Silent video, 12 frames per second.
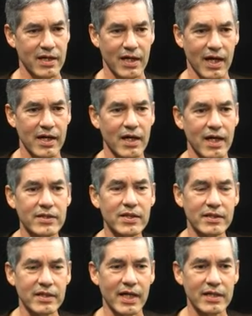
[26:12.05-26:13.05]
I
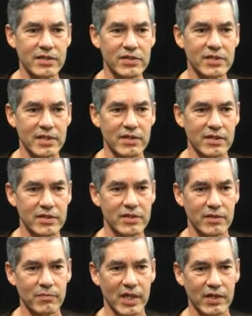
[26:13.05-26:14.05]
think that I can see this
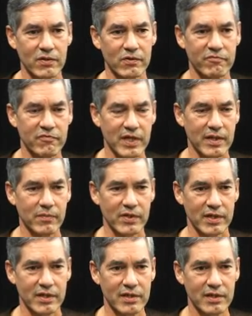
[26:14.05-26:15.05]
in my own
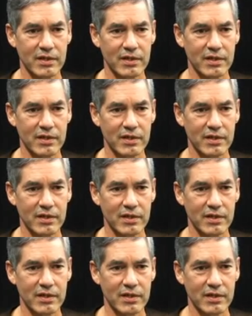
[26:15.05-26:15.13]
family,